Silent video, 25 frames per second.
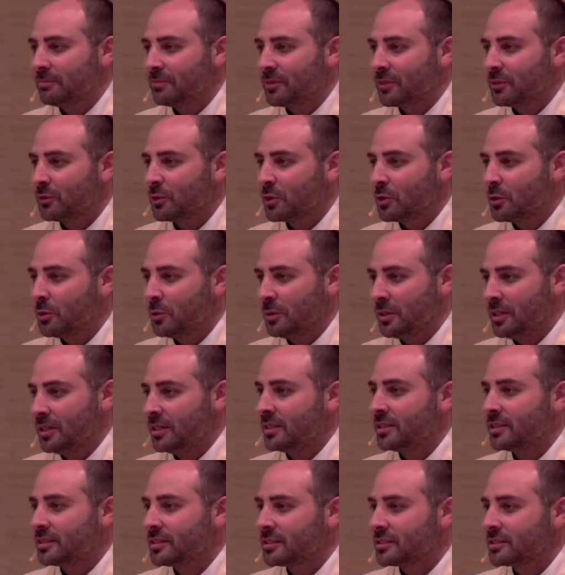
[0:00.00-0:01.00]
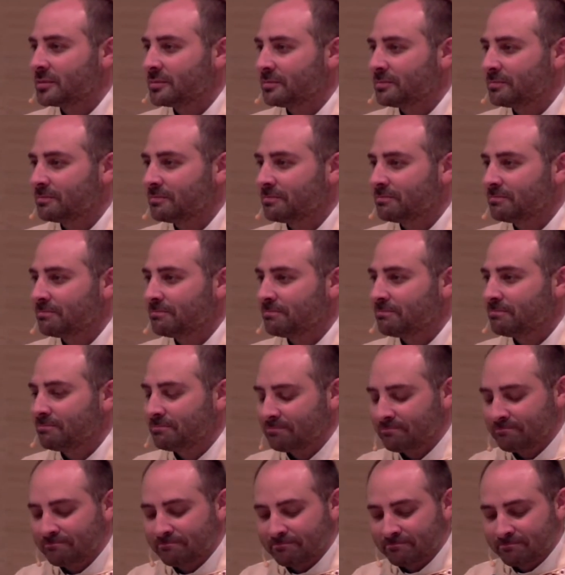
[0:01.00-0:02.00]
for who he is.
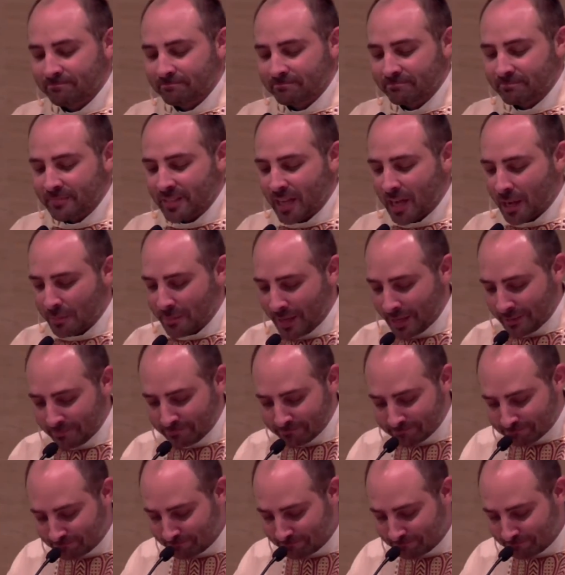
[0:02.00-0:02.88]
Amen.